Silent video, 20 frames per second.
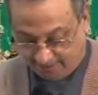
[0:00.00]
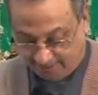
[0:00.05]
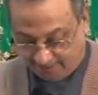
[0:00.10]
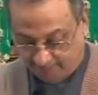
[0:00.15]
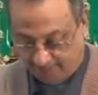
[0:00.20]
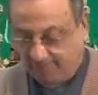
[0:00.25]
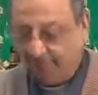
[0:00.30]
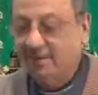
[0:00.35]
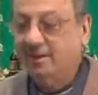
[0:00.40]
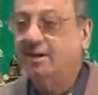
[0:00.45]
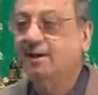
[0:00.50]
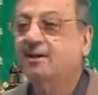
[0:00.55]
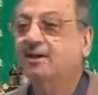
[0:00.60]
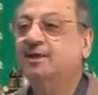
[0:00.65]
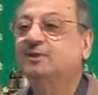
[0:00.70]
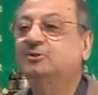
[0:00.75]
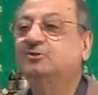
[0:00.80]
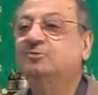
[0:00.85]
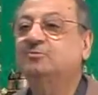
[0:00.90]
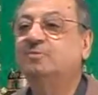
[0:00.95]
min
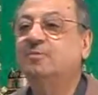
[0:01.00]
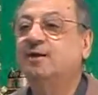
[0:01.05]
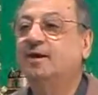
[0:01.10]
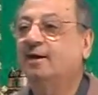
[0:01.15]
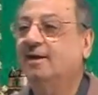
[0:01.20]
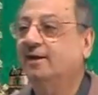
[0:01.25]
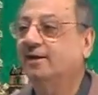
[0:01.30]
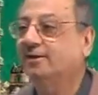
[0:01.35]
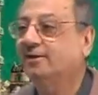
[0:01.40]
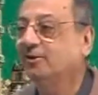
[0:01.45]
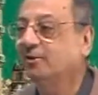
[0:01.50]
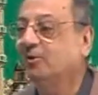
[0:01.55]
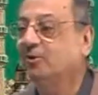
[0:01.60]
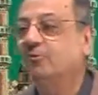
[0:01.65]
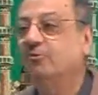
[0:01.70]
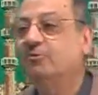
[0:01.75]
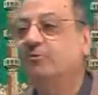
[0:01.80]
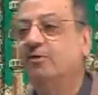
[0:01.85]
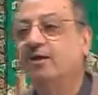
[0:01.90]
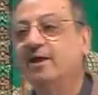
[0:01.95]
al-asma. You know,
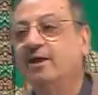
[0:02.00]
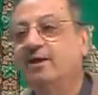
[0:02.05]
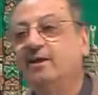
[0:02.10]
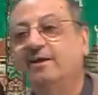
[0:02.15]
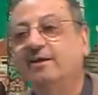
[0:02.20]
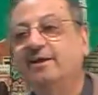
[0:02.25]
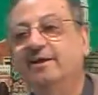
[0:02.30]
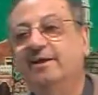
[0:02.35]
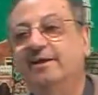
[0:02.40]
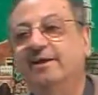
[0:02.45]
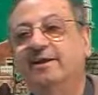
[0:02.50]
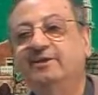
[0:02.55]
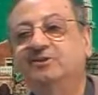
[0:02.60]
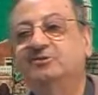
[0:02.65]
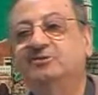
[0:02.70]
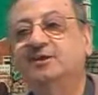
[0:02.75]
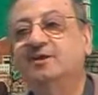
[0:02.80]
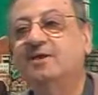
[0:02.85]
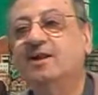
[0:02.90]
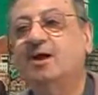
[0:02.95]
where is
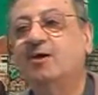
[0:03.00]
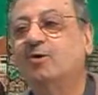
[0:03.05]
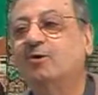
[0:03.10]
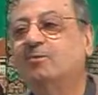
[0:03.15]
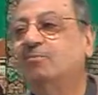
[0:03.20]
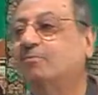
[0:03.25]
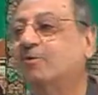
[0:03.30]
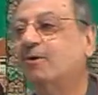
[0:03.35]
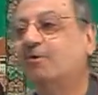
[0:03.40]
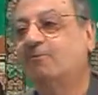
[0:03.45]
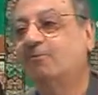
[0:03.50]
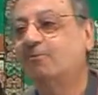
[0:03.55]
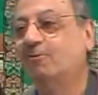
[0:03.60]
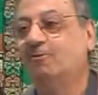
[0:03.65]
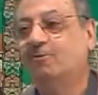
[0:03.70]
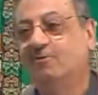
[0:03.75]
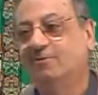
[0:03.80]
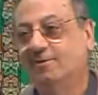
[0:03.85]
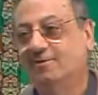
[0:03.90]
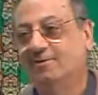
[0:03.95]
the noun
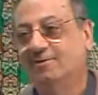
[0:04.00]
marfu?